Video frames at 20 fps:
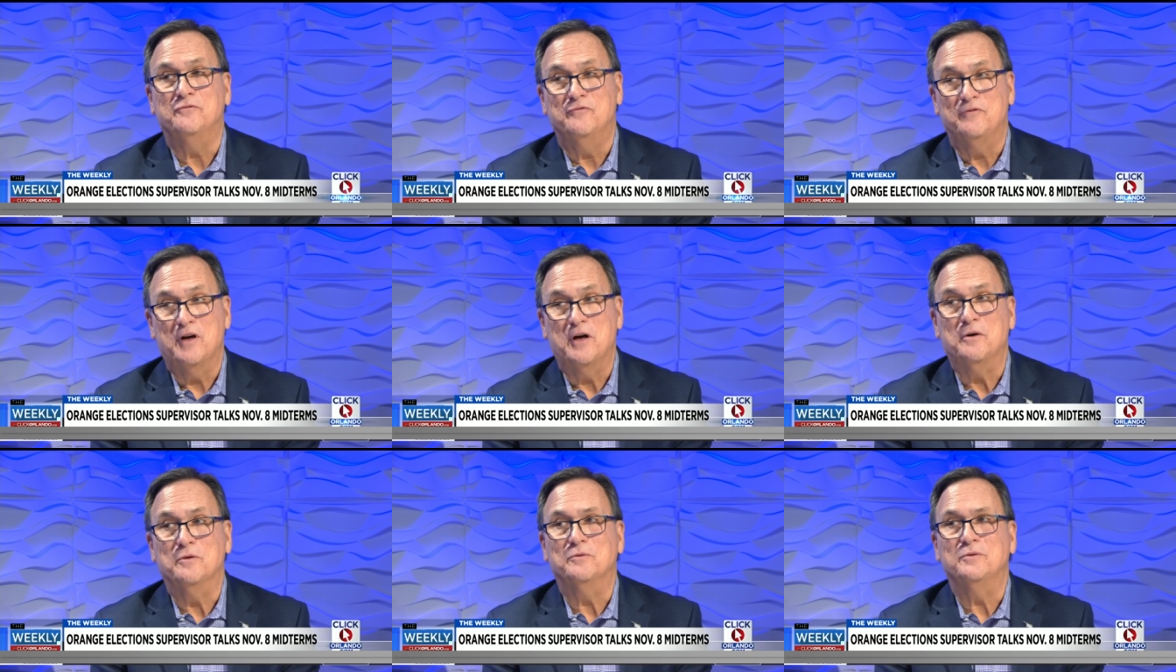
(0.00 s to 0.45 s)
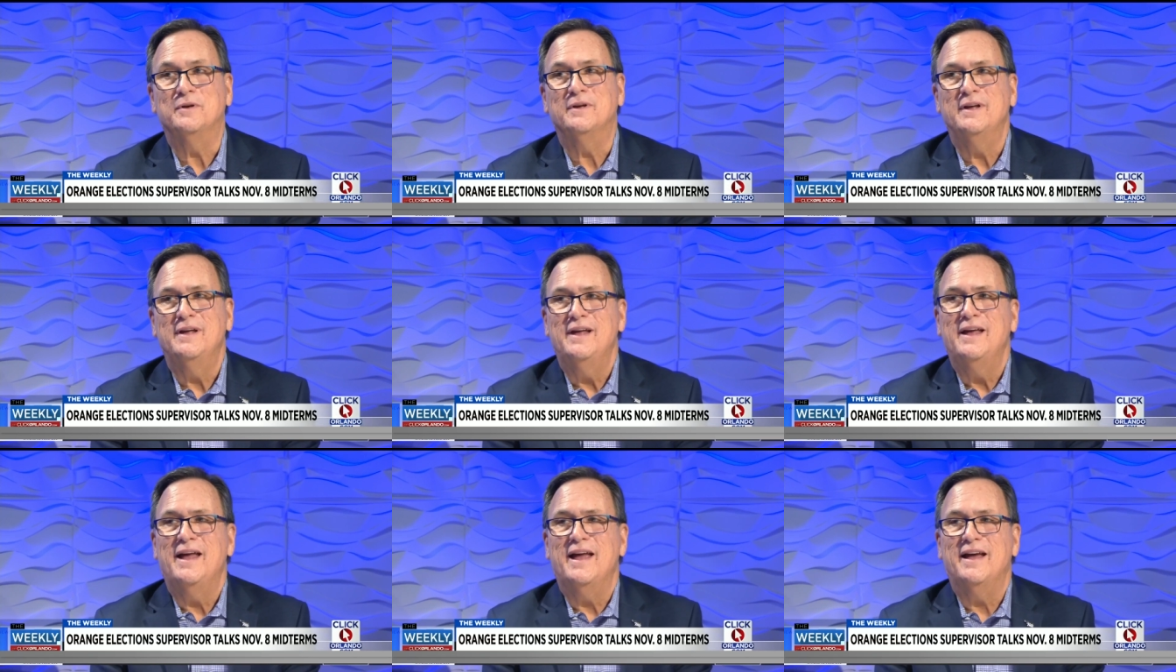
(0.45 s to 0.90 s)
vote
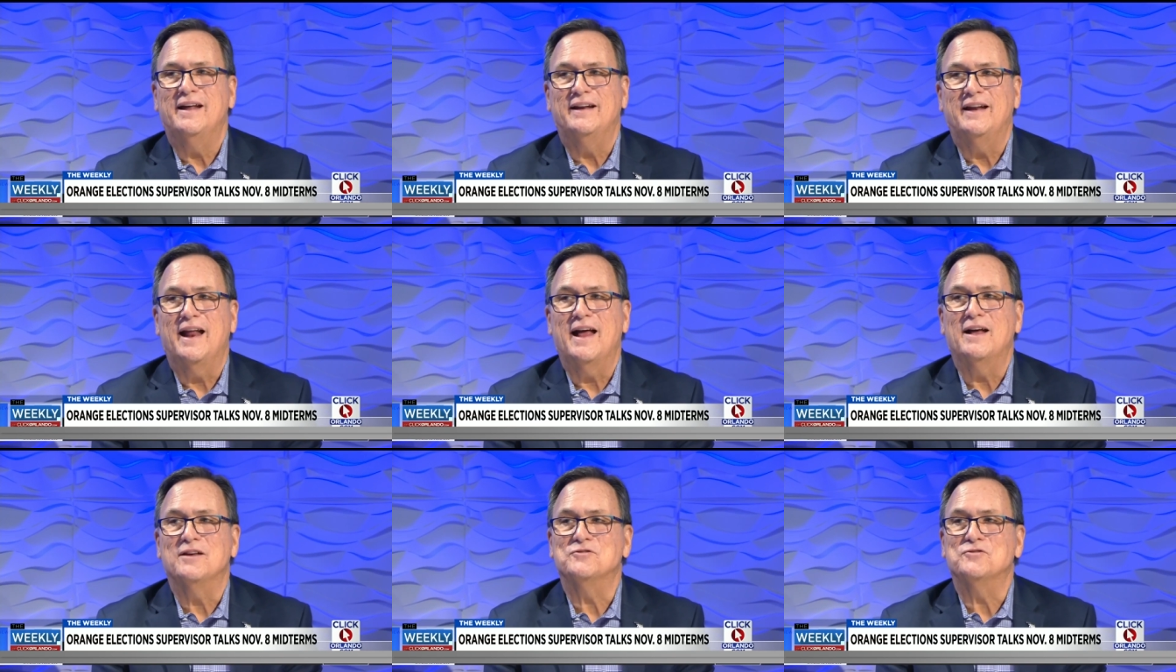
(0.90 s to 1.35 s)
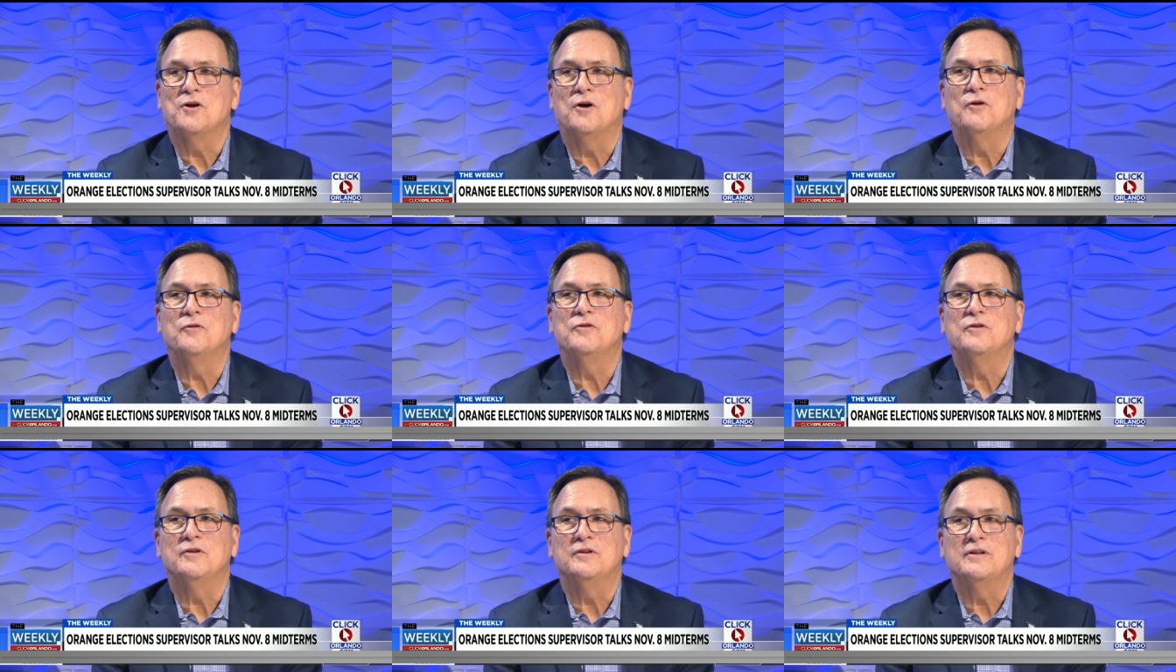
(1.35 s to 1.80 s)
and it has yeah. all
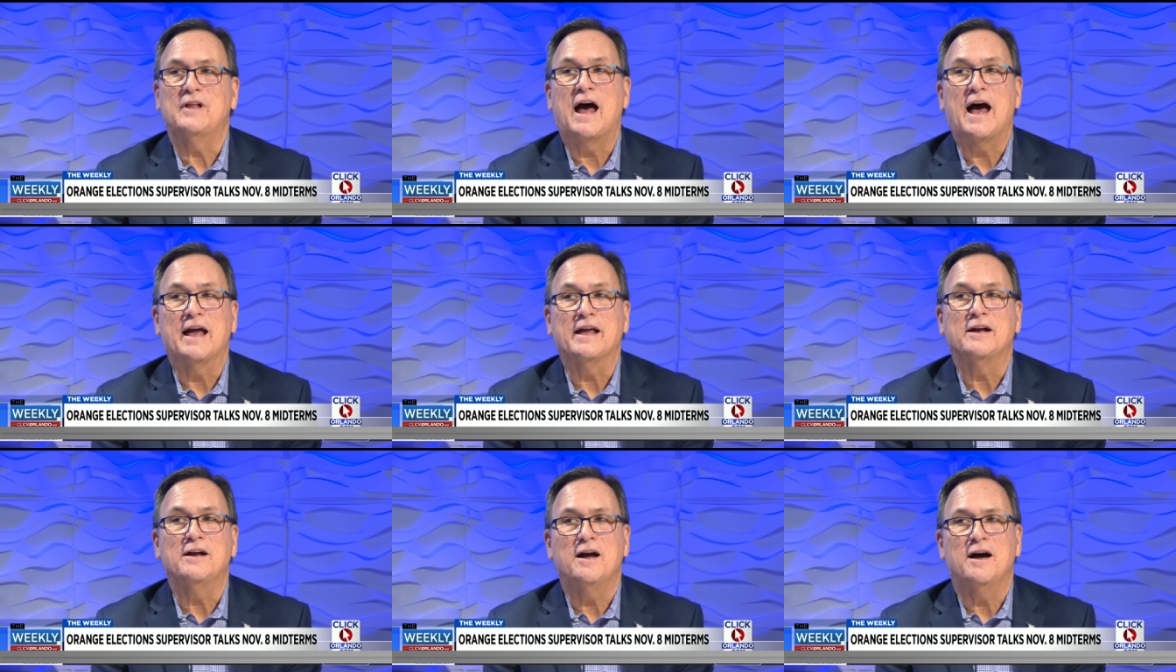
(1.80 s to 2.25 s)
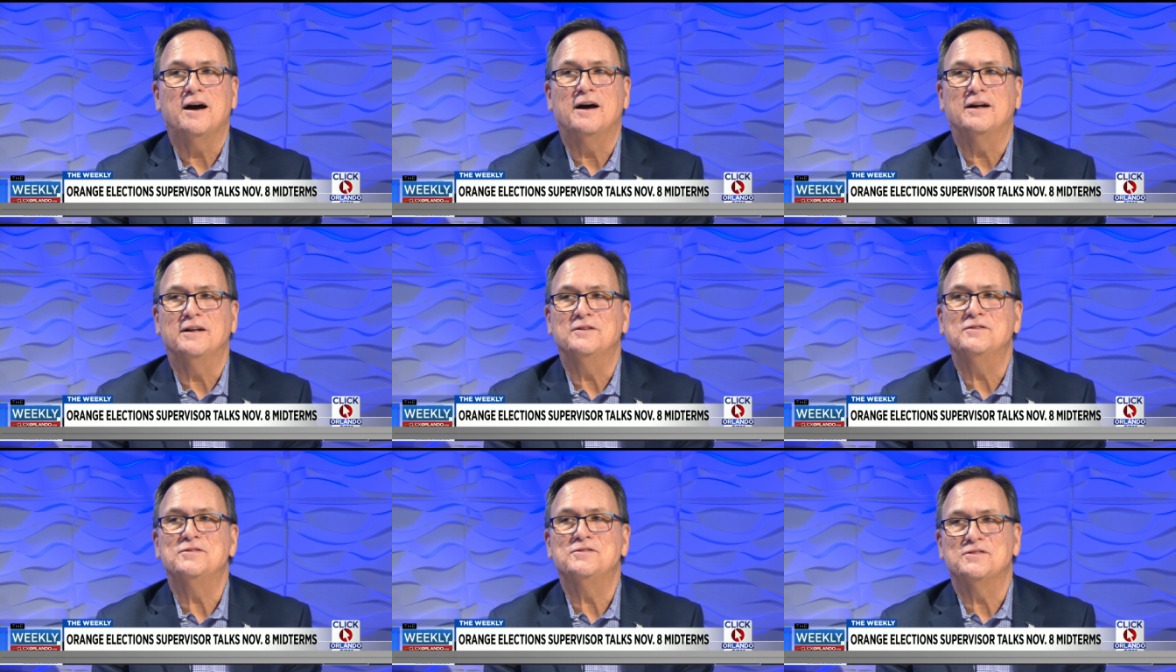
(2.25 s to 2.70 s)
the
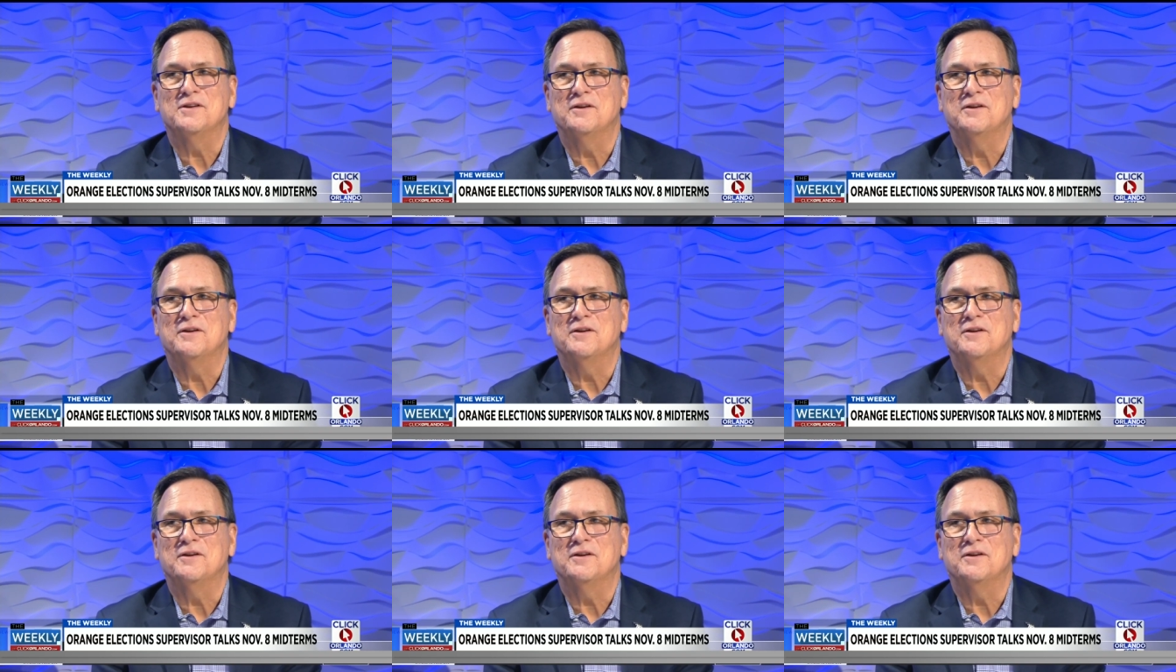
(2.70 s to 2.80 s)
icons